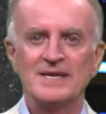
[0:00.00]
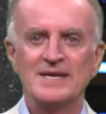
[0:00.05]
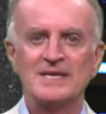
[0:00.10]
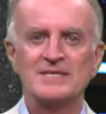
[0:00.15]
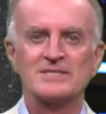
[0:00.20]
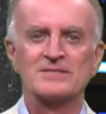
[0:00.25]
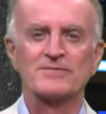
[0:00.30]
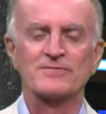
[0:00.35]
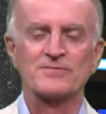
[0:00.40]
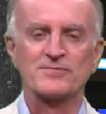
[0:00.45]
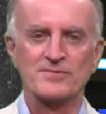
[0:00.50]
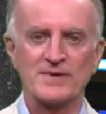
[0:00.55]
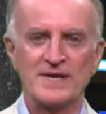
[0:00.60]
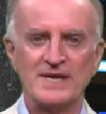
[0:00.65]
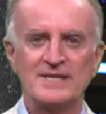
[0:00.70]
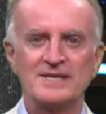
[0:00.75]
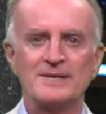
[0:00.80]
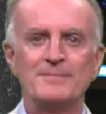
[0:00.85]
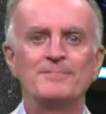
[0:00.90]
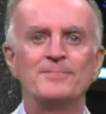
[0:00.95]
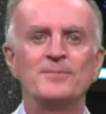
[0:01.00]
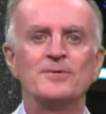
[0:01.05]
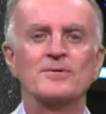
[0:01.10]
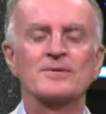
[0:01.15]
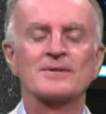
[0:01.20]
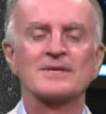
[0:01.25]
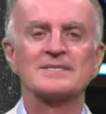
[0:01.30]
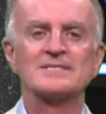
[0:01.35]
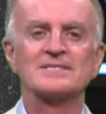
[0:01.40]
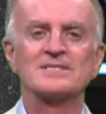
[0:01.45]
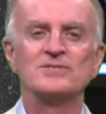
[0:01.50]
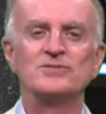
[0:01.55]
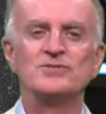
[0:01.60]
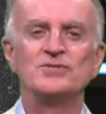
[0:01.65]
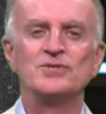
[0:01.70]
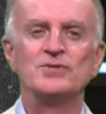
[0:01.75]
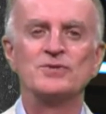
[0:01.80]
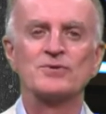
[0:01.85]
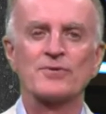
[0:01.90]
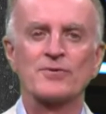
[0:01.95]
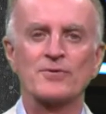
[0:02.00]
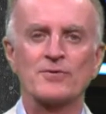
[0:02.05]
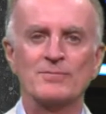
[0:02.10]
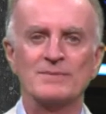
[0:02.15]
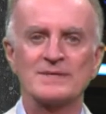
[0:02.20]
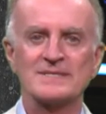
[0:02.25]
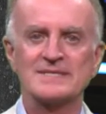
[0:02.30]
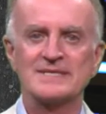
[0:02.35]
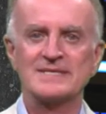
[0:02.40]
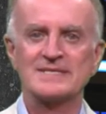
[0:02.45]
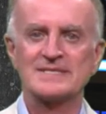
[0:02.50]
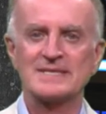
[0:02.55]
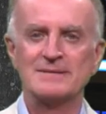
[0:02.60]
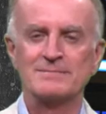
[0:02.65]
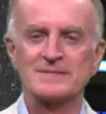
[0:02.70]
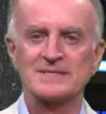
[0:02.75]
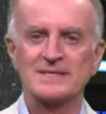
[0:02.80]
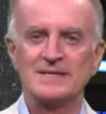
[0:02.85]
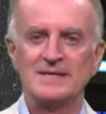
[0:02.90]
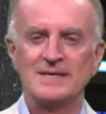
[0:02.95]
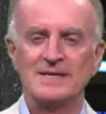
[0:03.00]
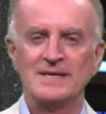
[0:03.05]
is of great importance in geothermal systems,